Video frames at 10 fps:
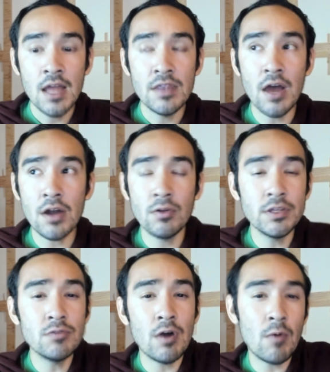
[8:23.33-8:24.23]
not
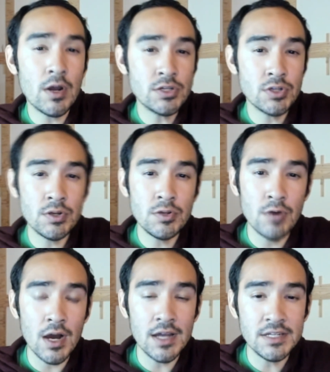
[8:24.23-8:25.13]
only do I want to show
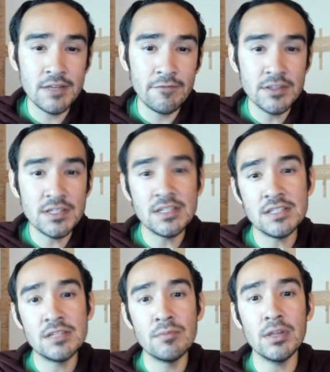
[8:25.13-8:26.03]
you differences and
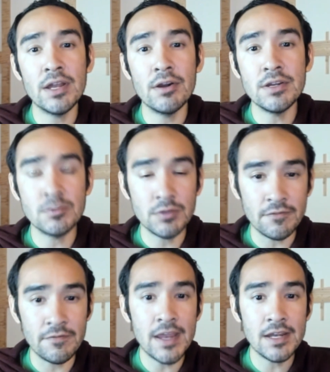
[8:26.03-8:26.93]
similarities with the
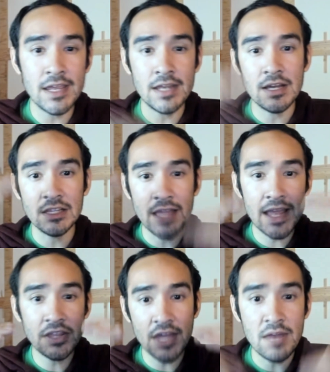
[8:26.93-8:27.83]
fate in
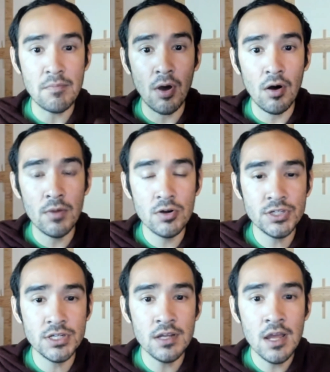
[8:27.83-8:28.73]
length and ball
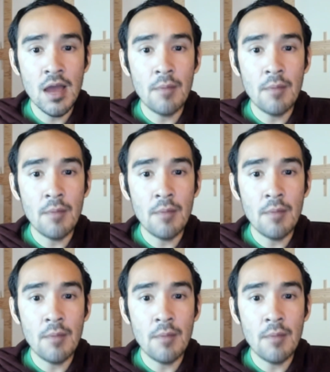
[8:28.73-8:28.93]
motion,